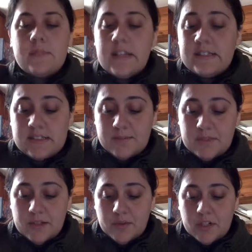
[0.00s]
and
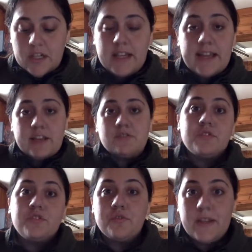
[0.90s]
something we're going to get used
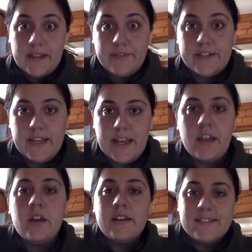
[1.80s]
to doing every day
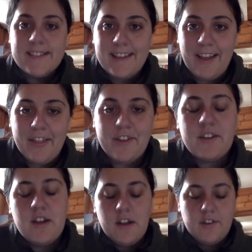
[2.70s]
together.
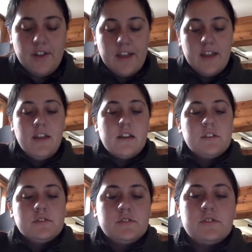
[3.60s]
Okay?
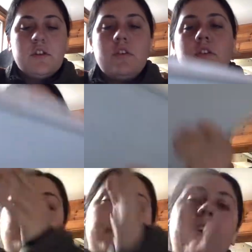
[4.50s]
So
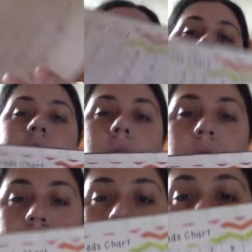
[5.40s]
here we have
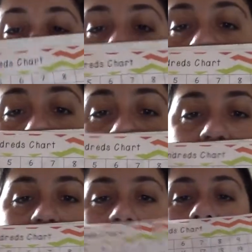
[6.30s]
our hundreds
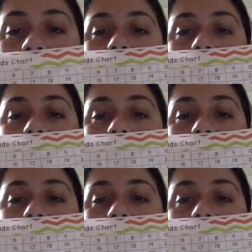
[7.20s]
chart,